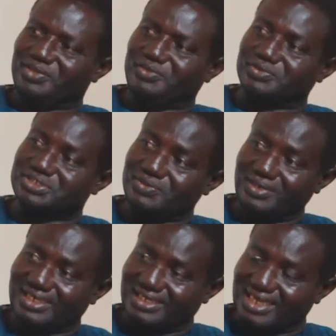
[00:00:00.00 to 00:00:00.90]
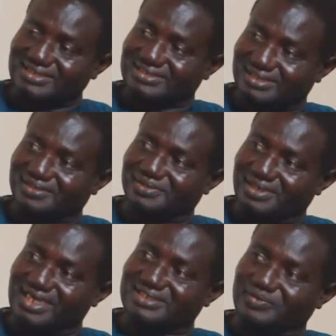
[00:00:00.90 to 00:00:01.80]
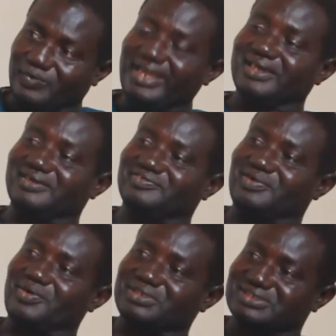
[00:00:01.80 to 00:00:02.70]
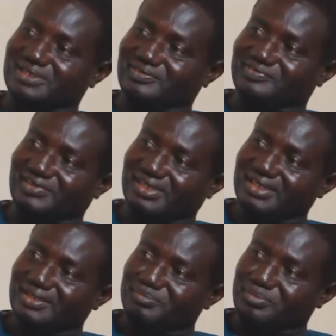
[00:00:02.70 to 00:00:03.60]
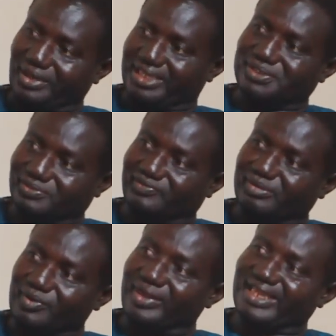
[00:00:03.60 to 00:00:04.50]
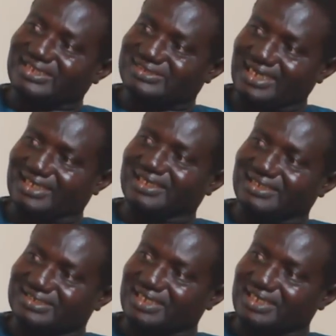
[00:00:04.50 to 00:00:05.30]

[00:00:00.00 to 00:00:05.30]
But you saw that as a way, of course, of blocking you from knowing exactly the